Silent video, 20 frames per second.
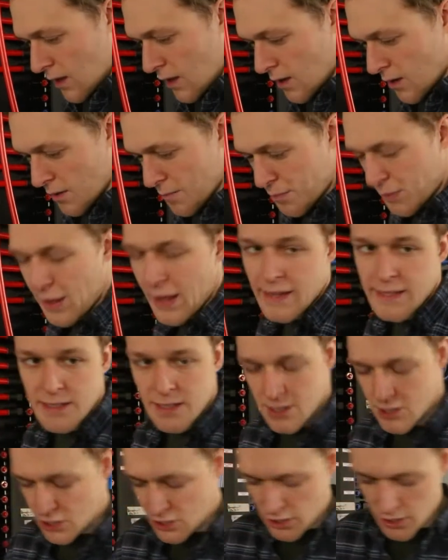or
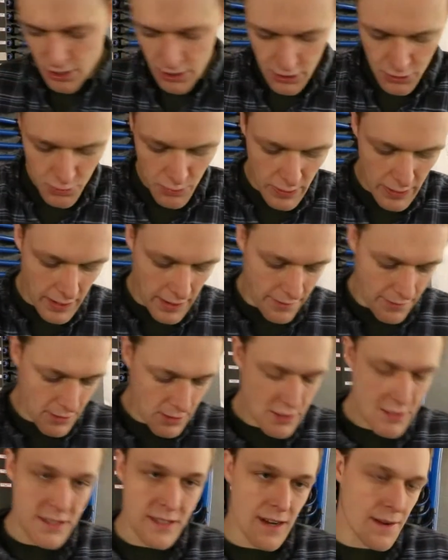plastic shears,
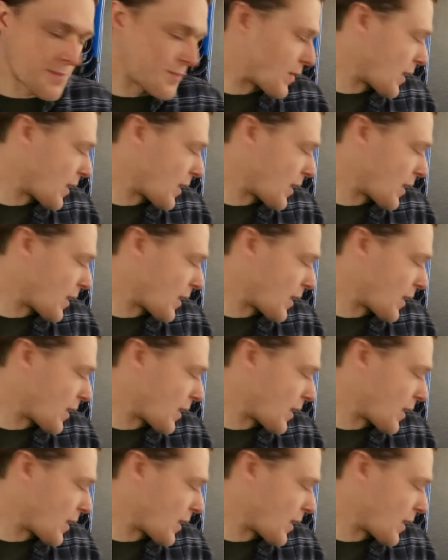whatever, snip